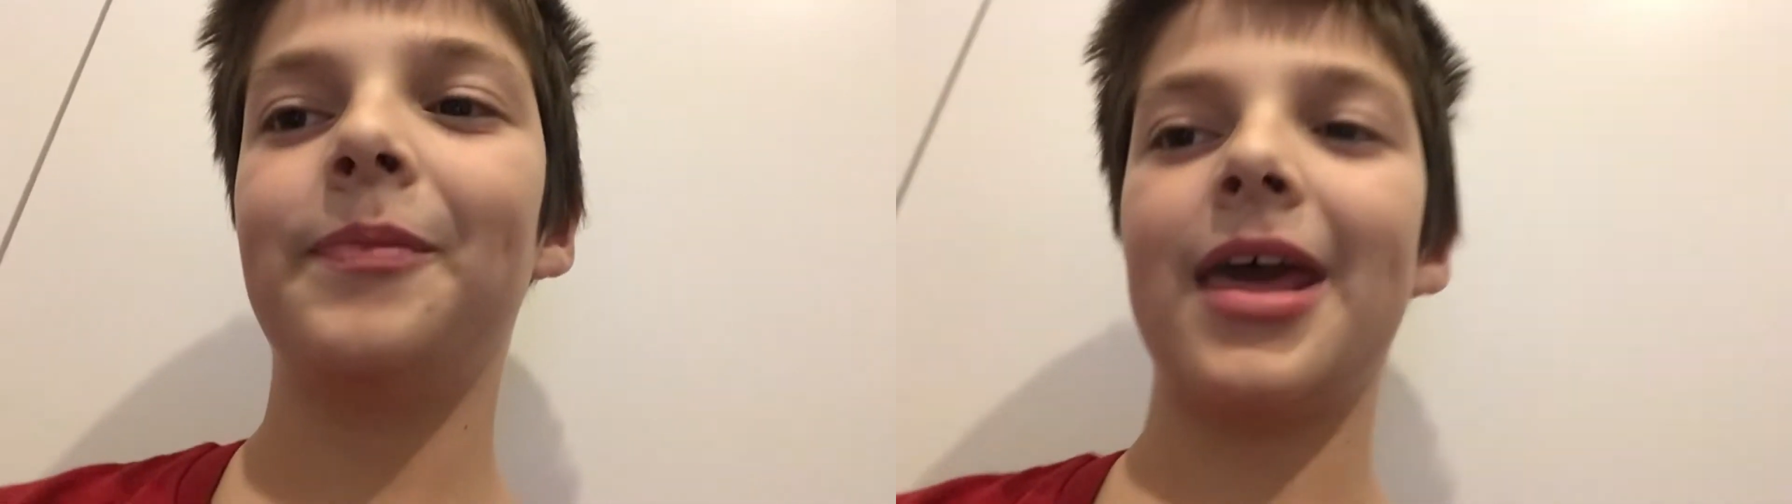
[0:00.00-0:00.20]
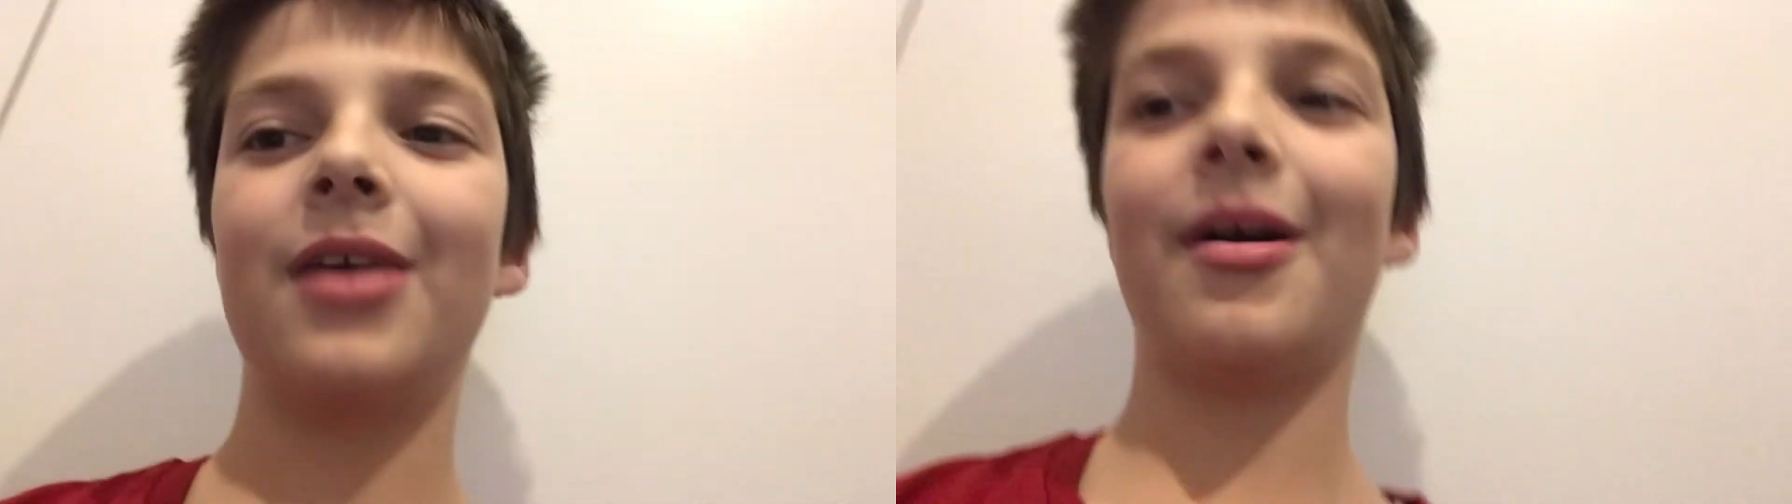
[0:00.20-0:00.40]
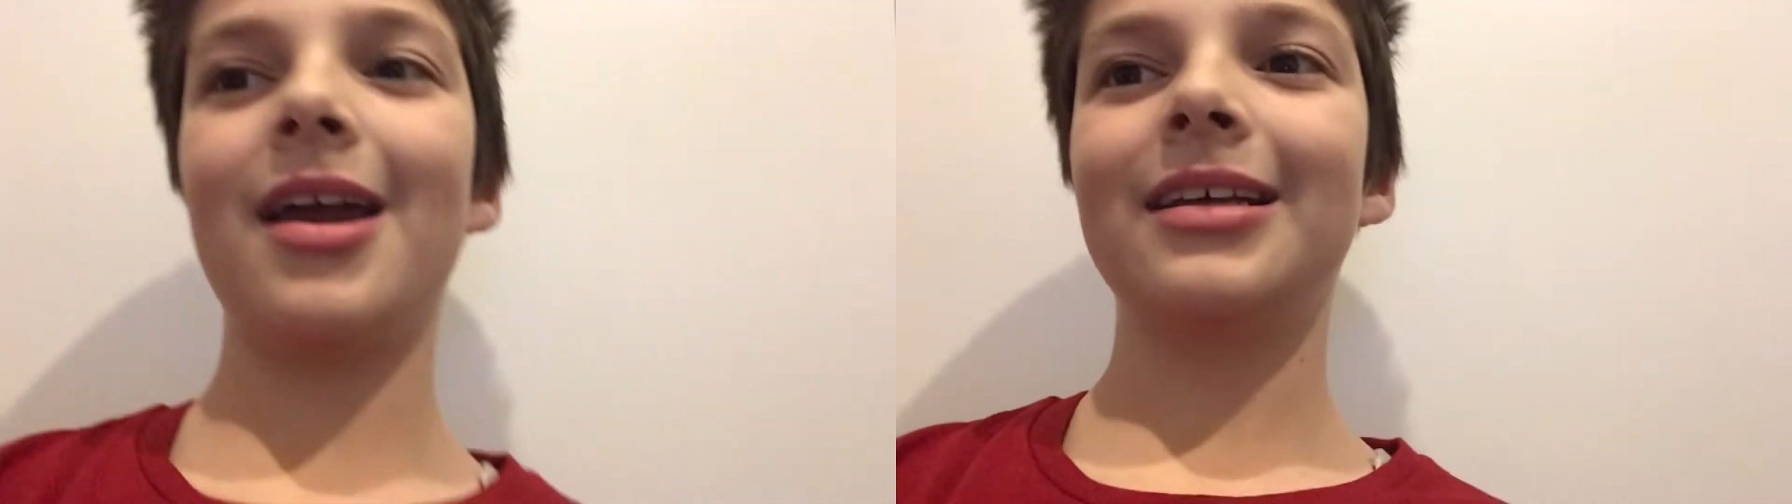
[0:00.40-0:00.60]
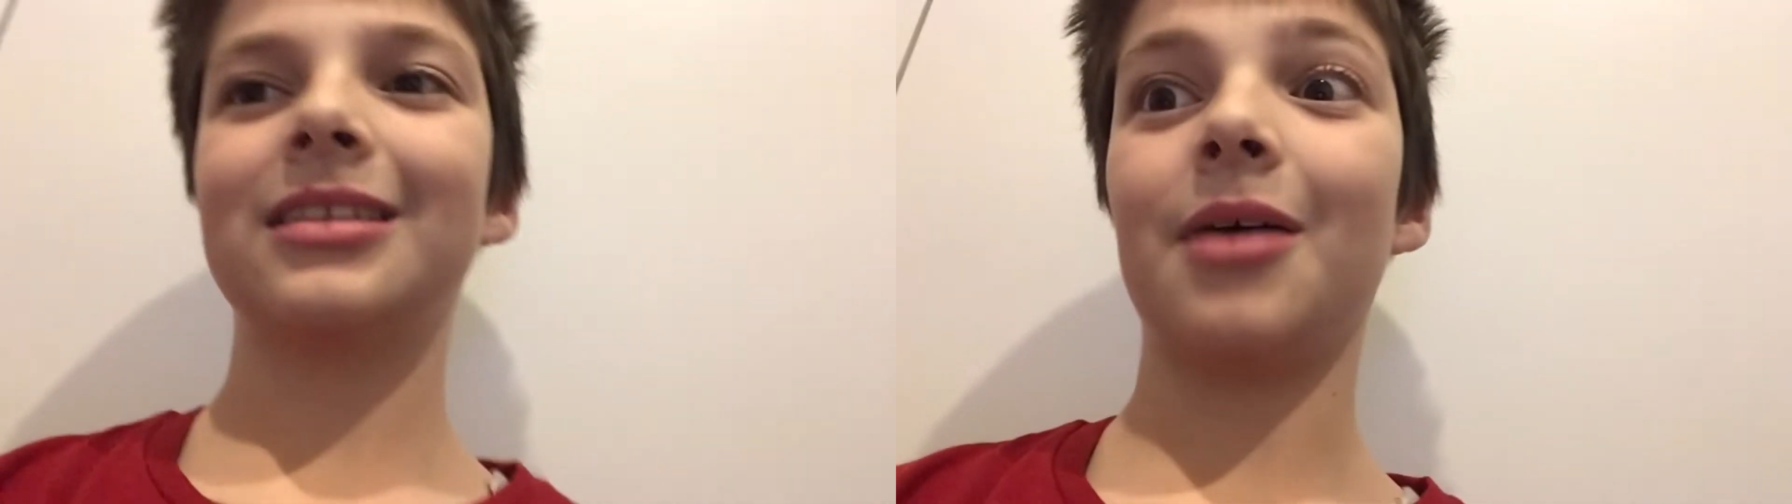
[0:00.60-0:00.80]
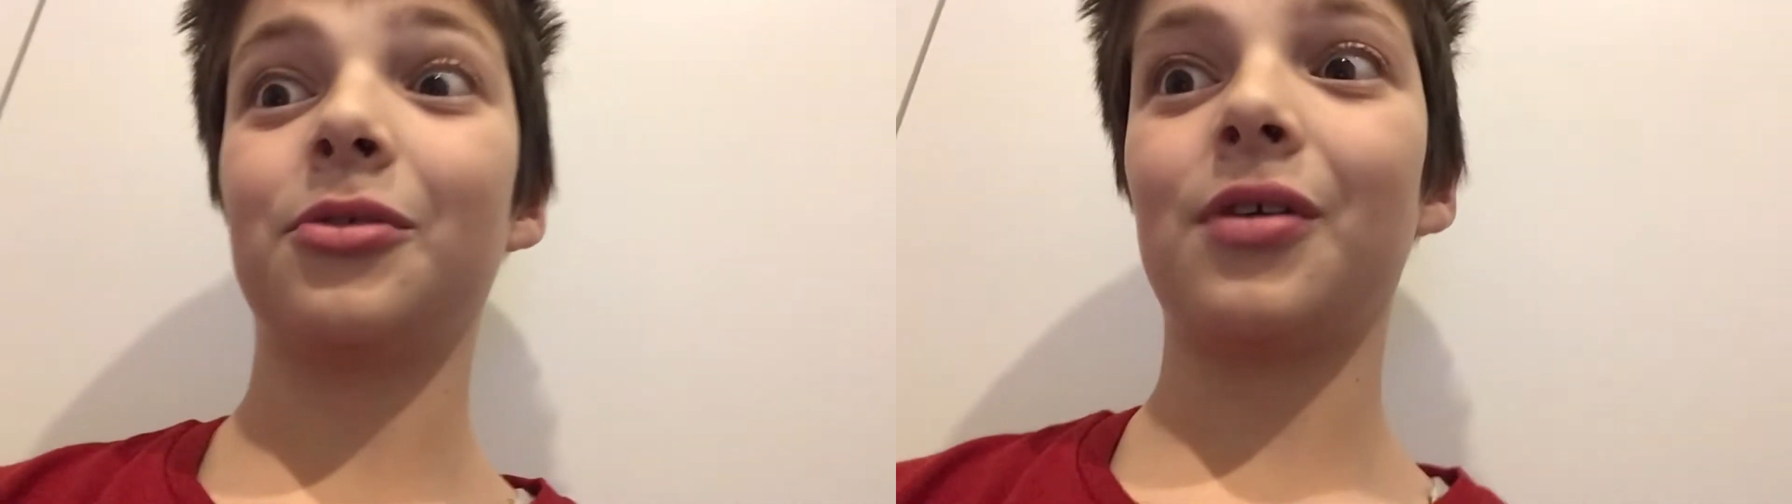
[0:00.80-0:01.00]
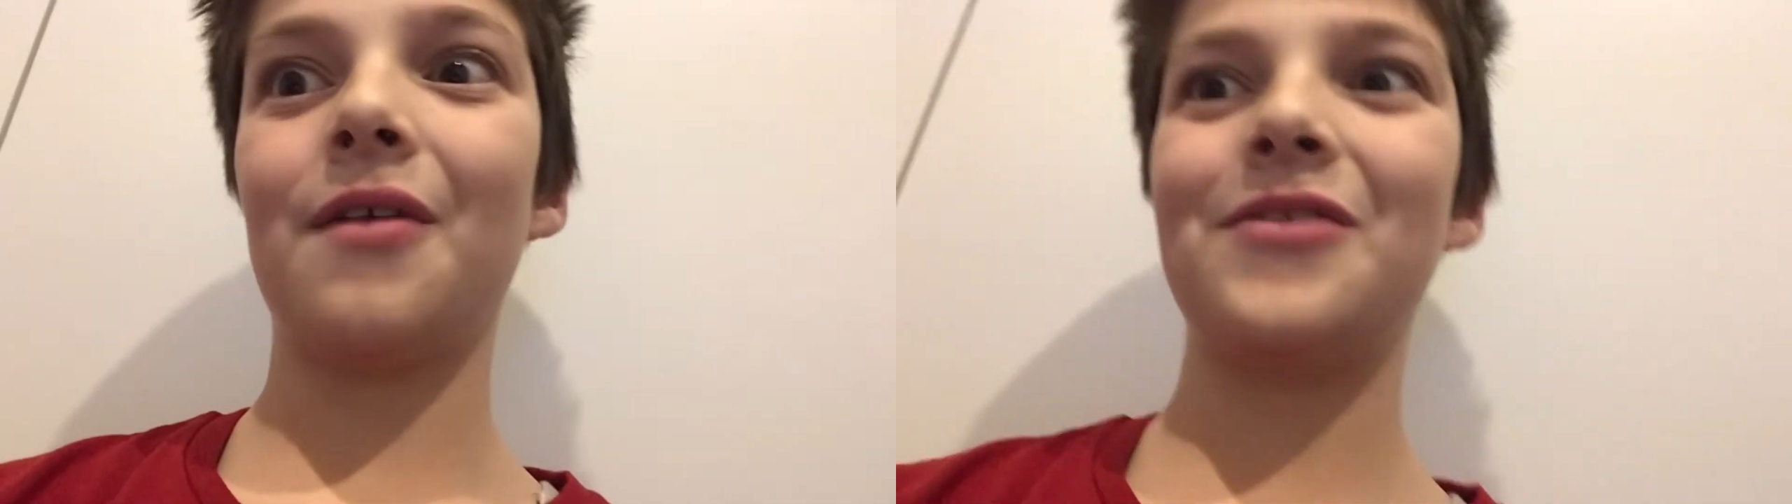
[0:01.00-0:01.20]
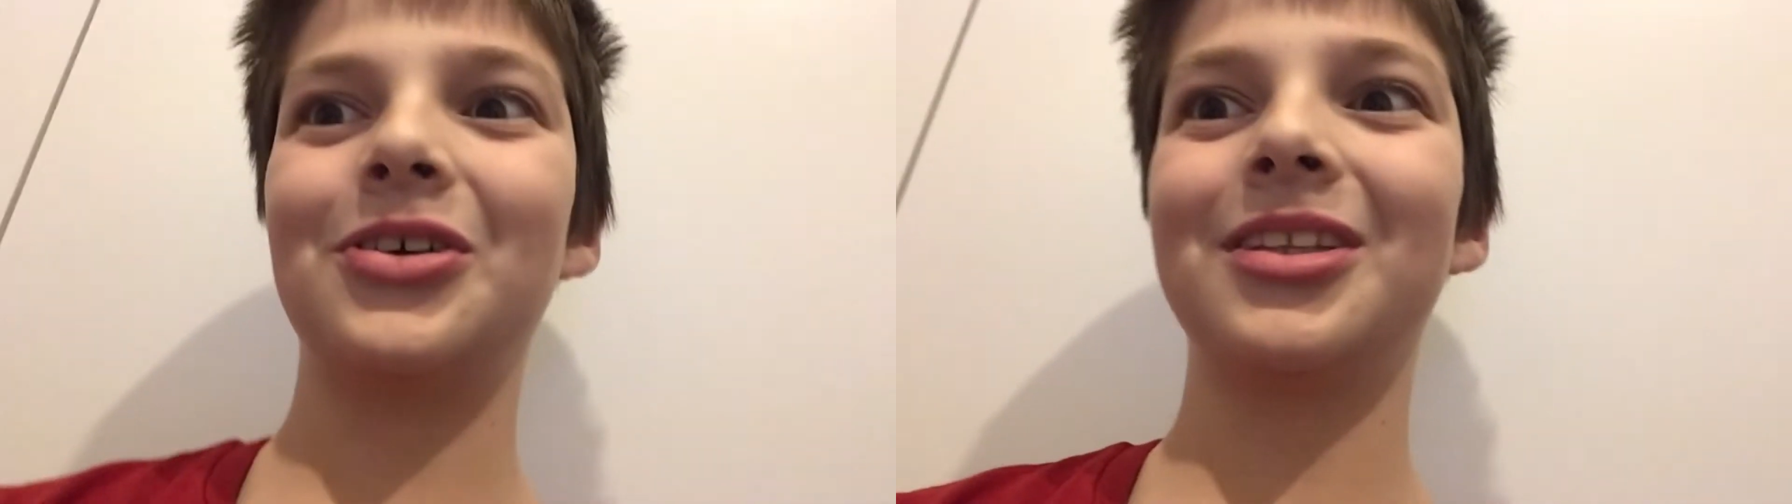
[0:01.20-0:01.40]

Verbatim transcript: anyway, time to reveal the